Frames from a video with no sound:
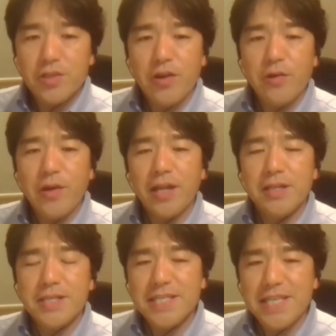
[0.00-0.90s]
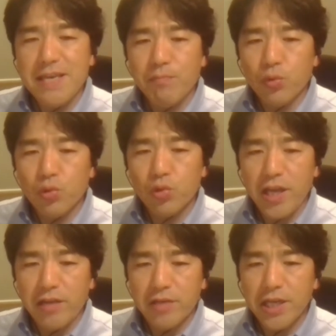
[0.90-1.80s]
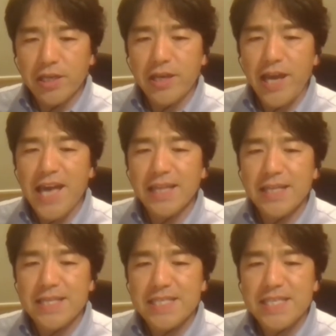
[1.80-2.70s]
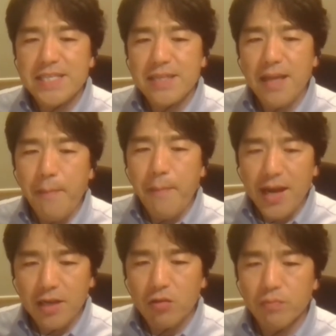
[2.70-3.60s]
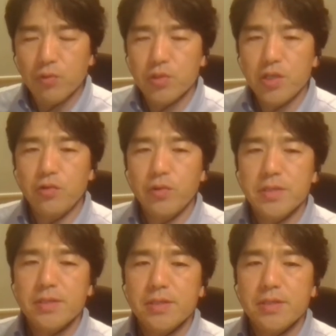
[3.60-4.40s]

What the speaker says: so and the simple technique and the systematic procedures.